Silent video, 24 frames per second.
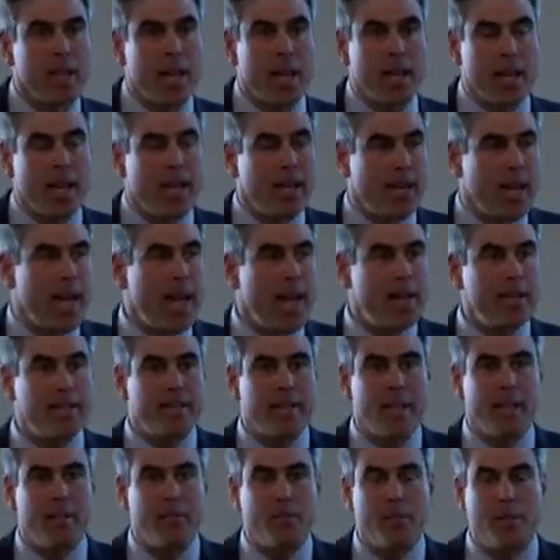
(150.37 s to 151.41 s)
And I had to
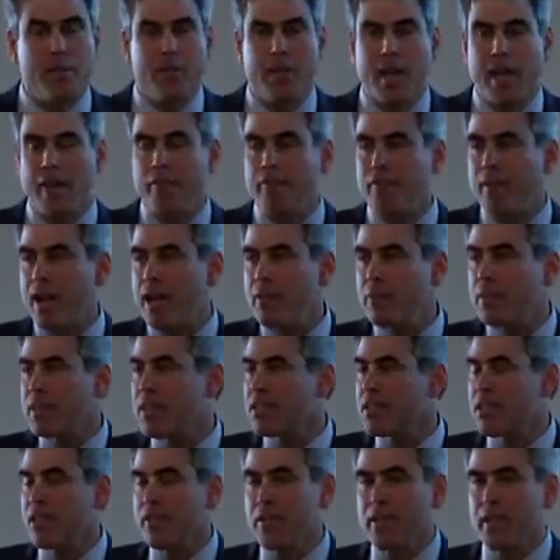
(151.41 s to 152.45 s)
say, well, you can't find one
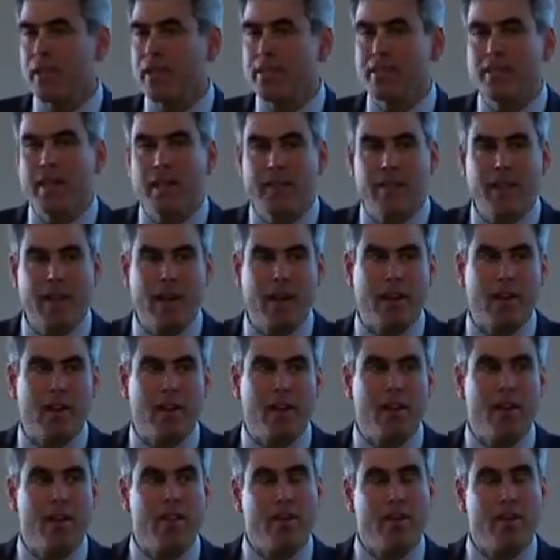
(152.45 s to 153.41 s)
because it's not there.